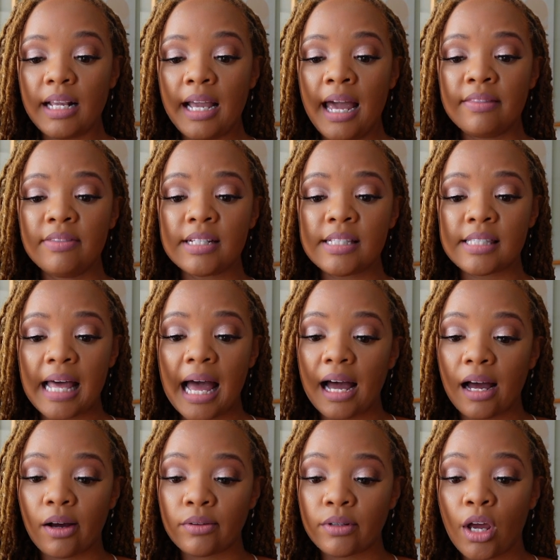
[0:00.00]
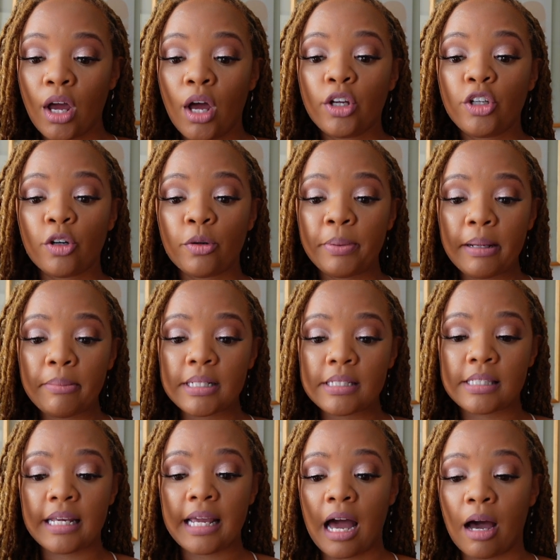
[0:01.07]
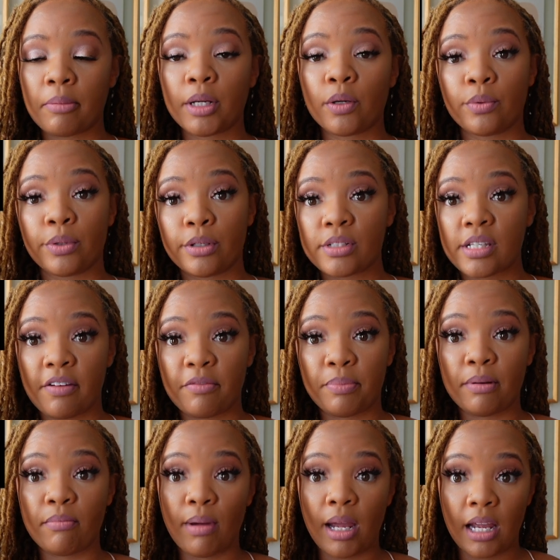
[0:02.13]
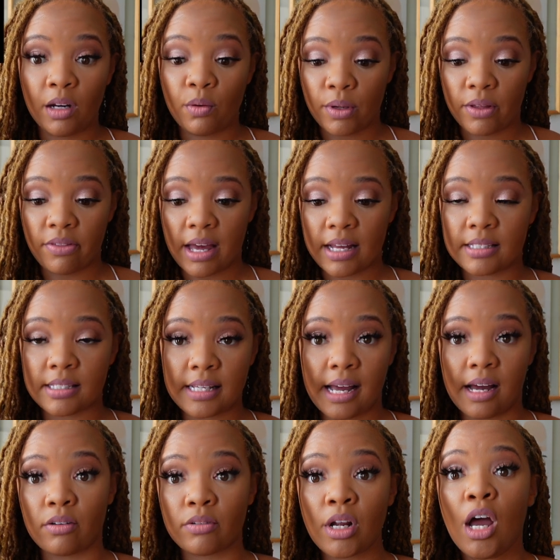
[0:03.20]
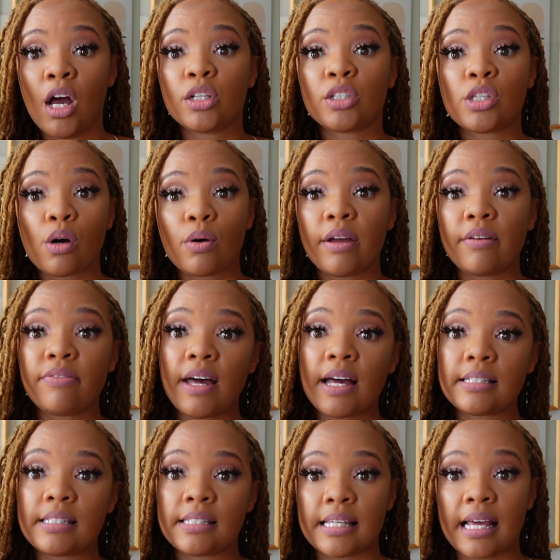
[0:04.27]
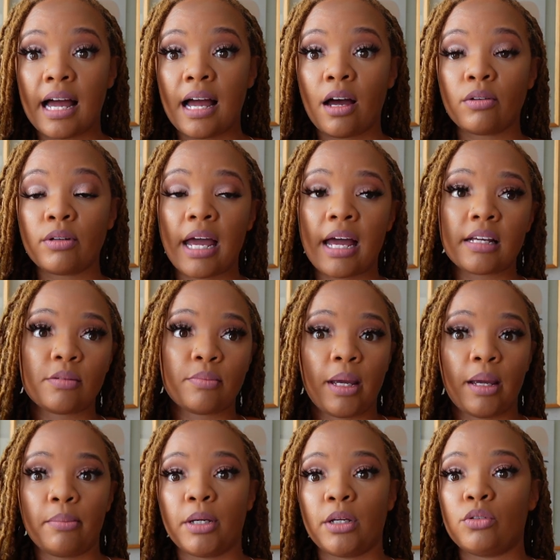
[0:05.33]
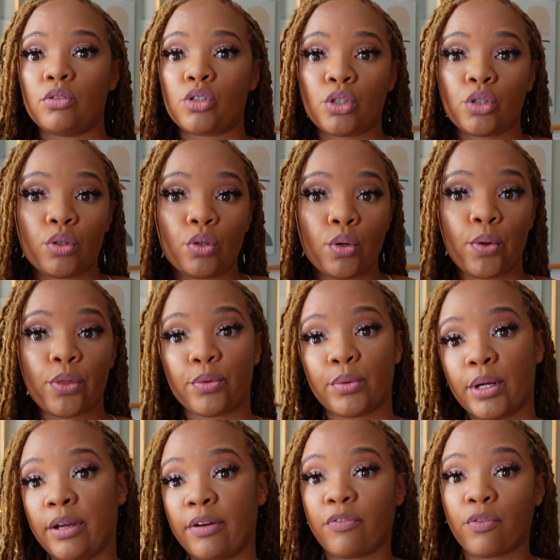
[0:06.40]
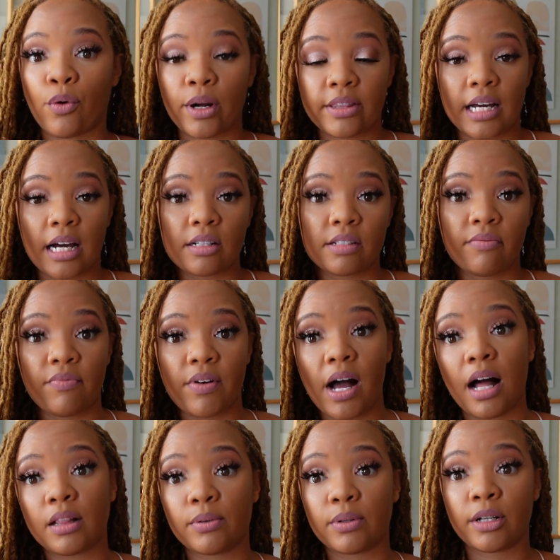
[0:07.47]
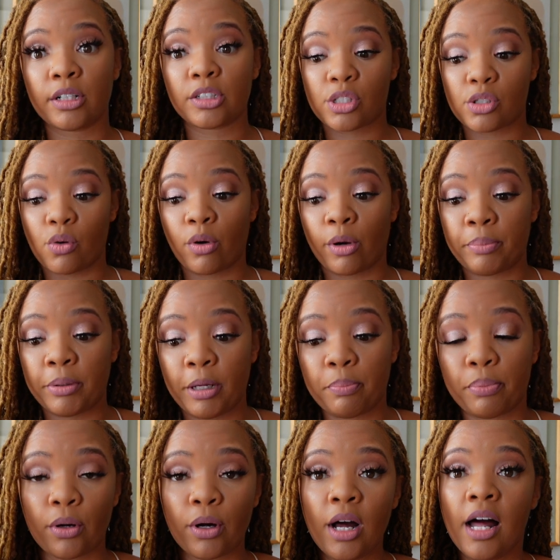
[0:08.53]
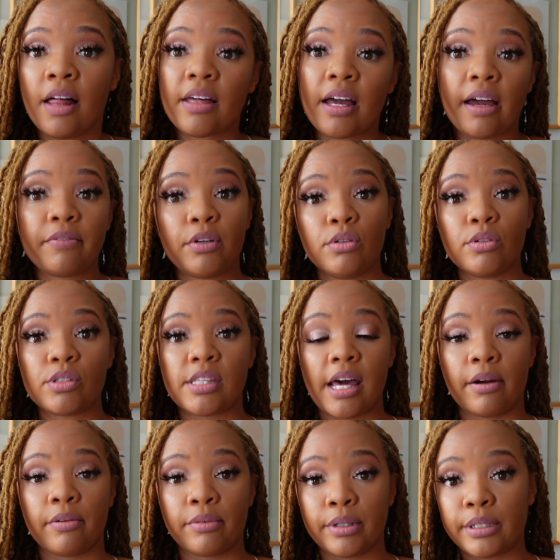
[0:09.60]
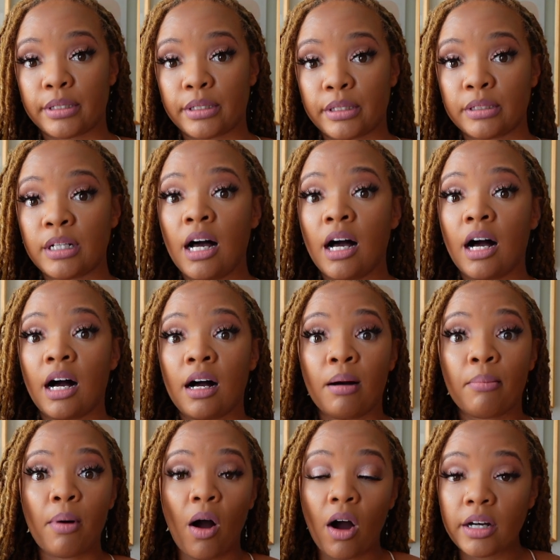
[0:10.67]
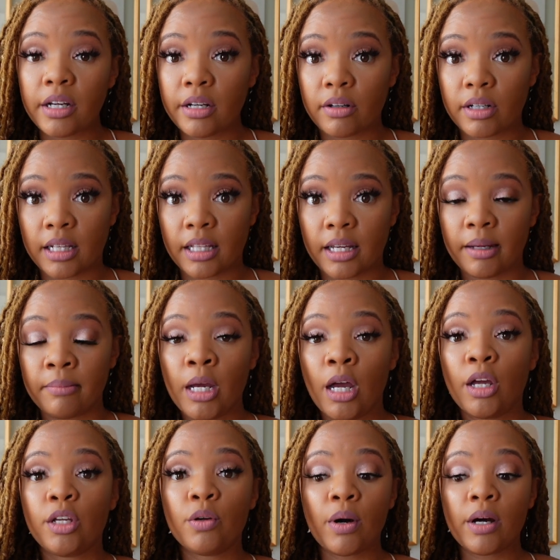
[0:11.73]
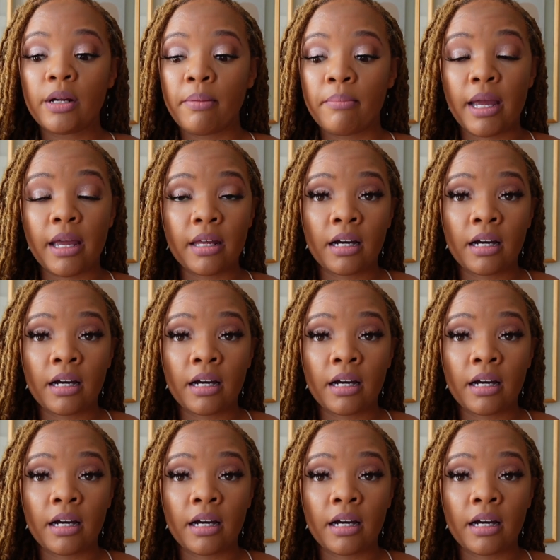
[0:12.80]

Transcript: and the sound, you'll be able to see how many reels have been made with that sound. So if that sound has maybe 2,000, 3,000, 4,000 followers or people that have used that reel audio clip, you wanna